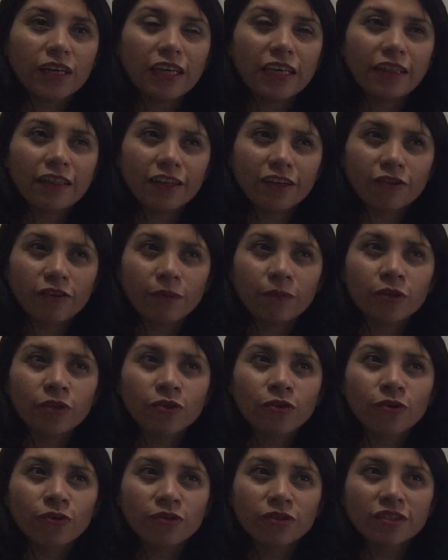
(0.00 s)
in the
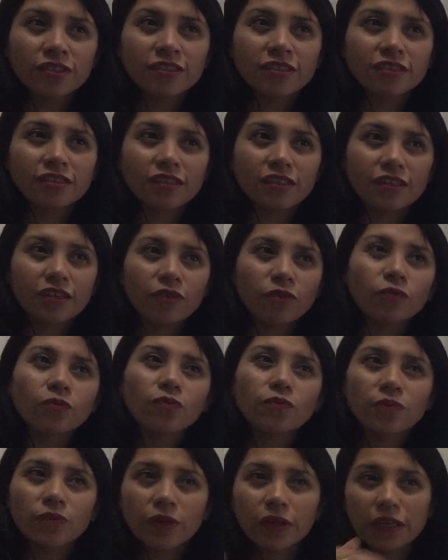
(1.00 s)
grammar course,
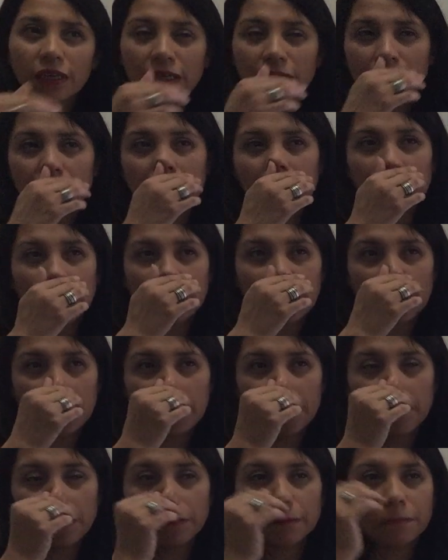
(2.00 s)
we
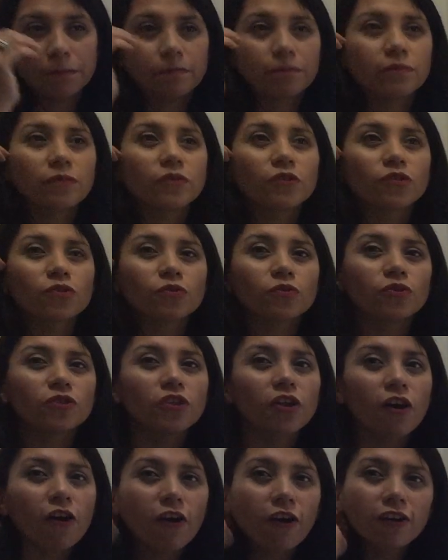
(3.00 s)
do
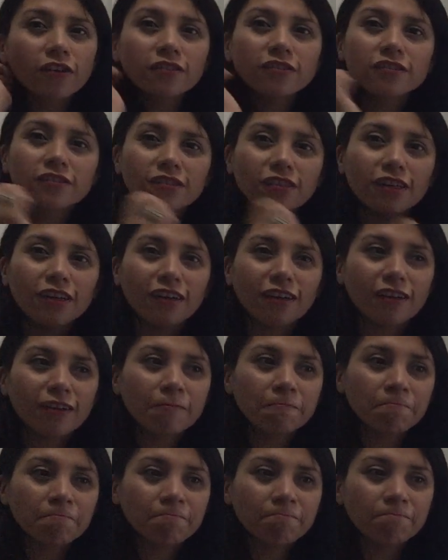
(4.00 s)
not
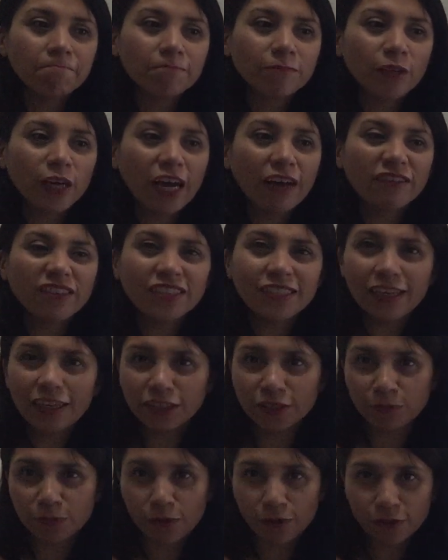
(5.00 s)
have a
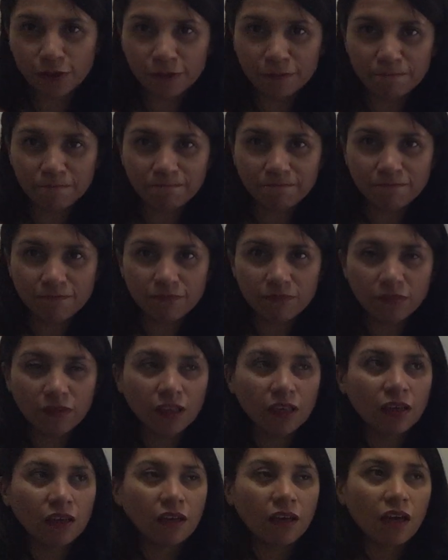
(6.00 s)
textbook.
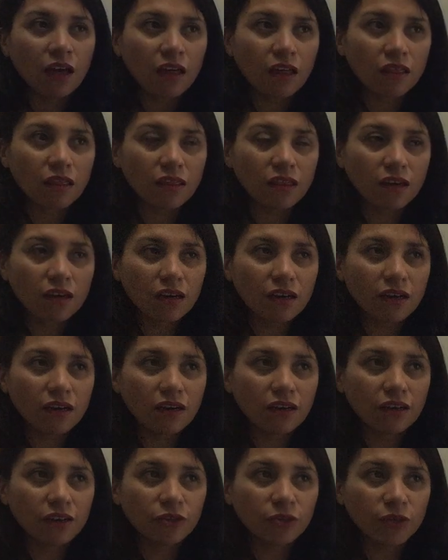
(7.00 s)

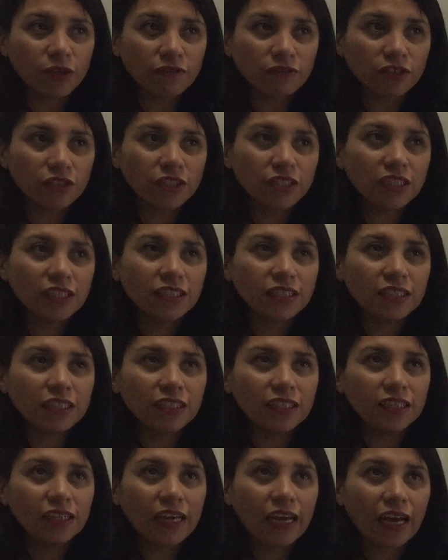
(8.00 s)
The
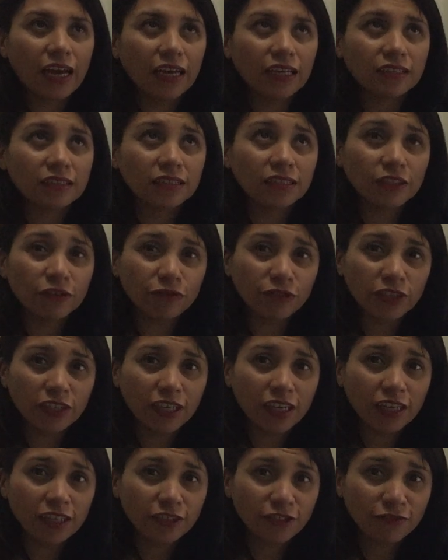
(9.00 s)
university has
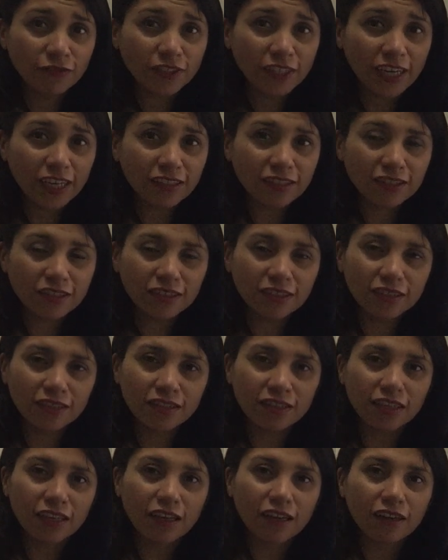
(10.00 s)
different kinds of
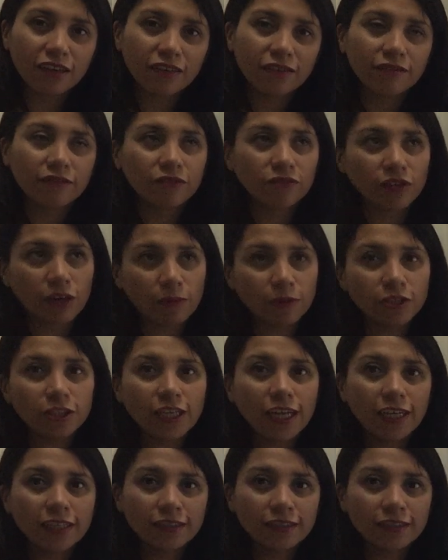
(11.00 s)
texts, grammar